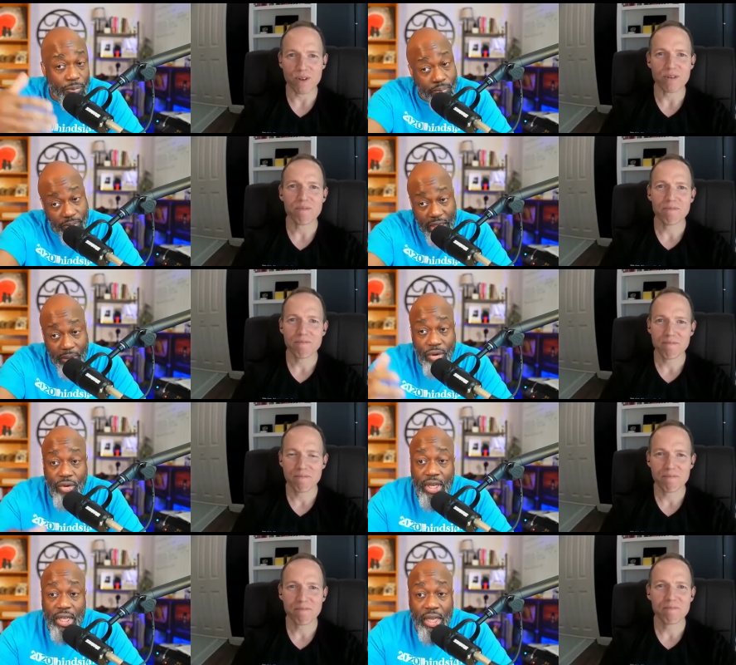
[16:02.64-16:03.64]
Speaker 1: real. keep doing
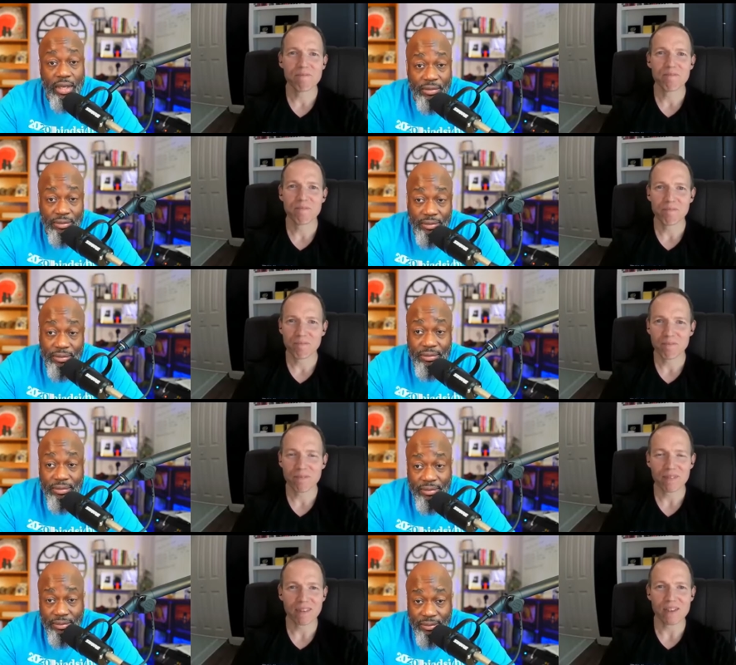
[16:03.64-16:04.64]
it again.
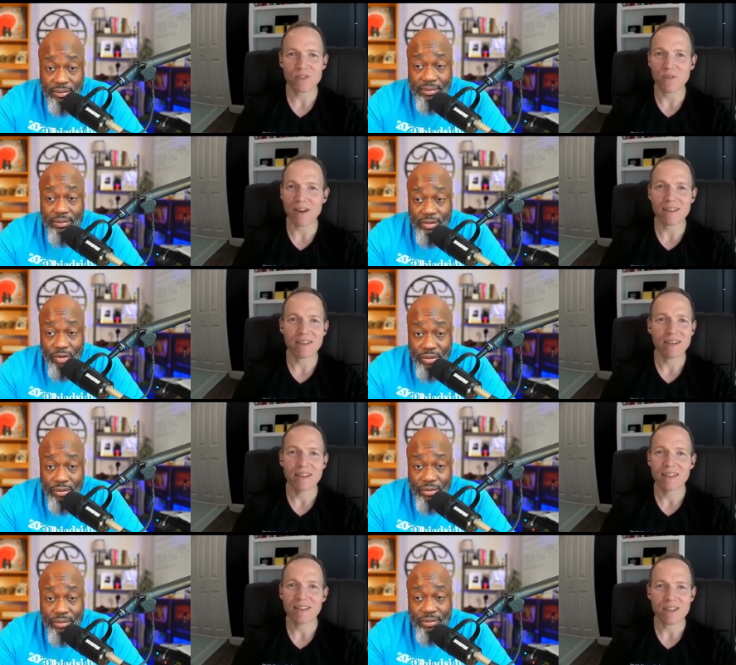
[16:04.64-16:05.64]
Speaker 2: That's right.
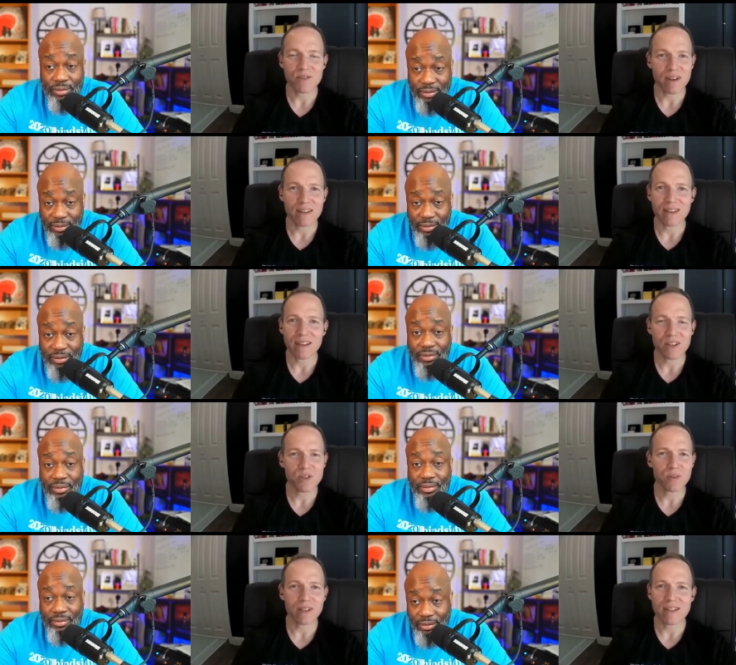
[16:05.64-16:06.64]
That's right. And I
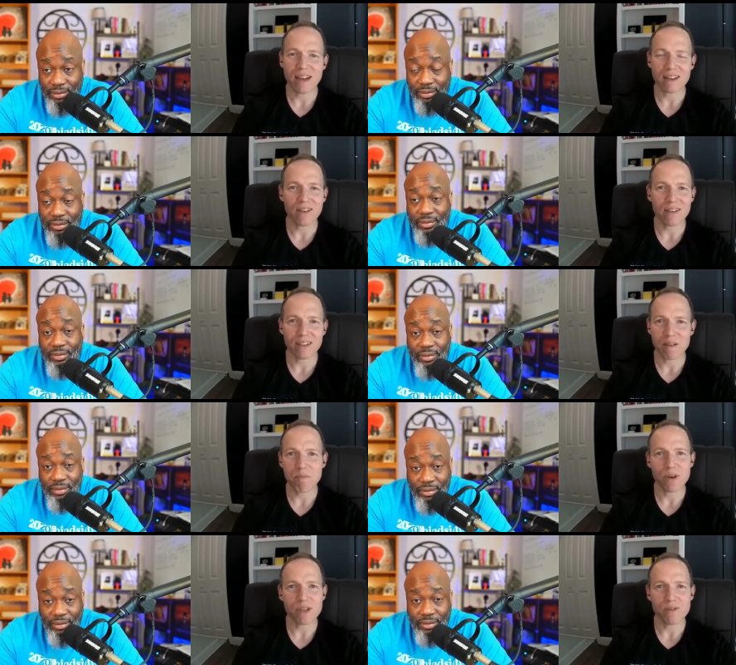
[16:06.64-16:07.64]
just want to tack on to
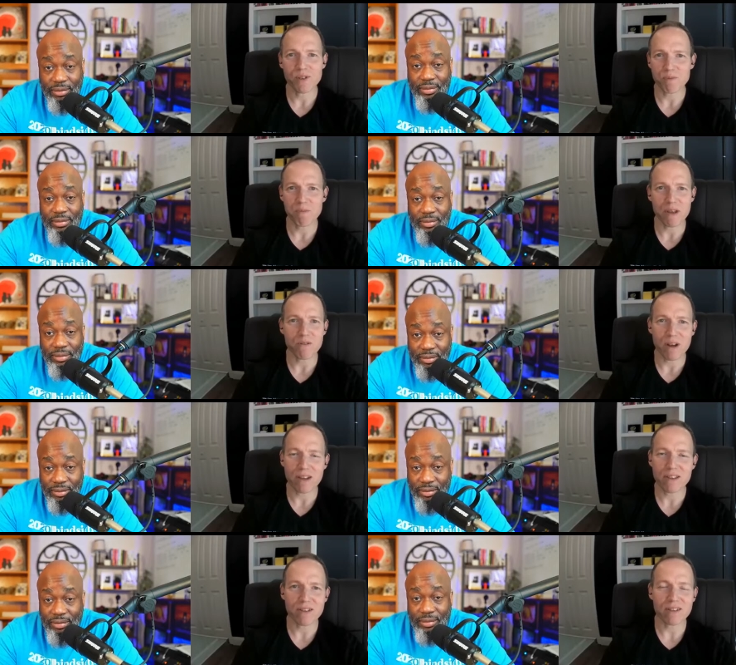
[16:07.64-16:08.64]
that point you just made
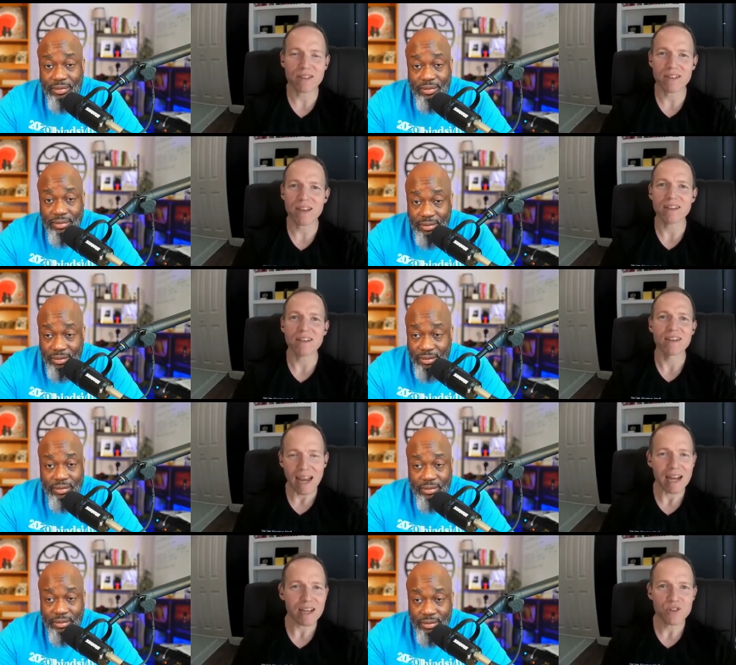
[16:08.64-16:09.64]
right there at the end.
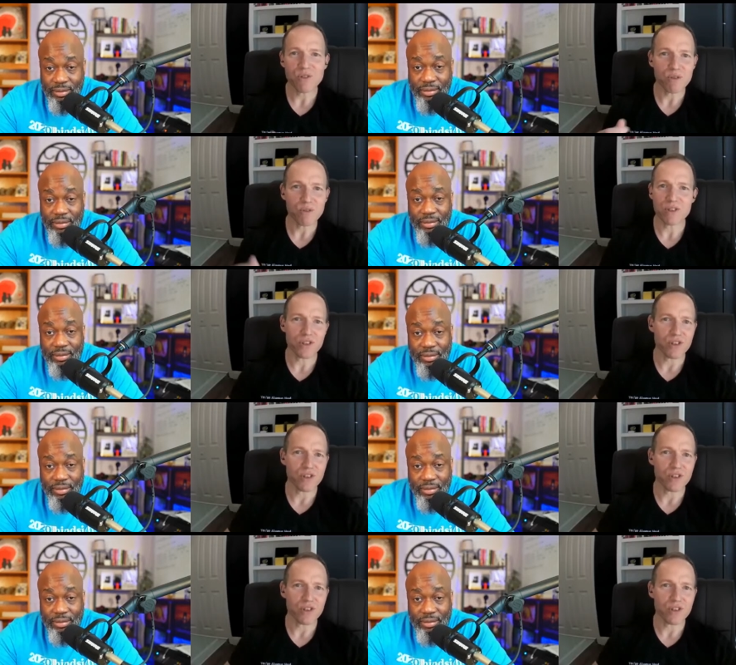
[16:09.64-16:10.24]
As you do this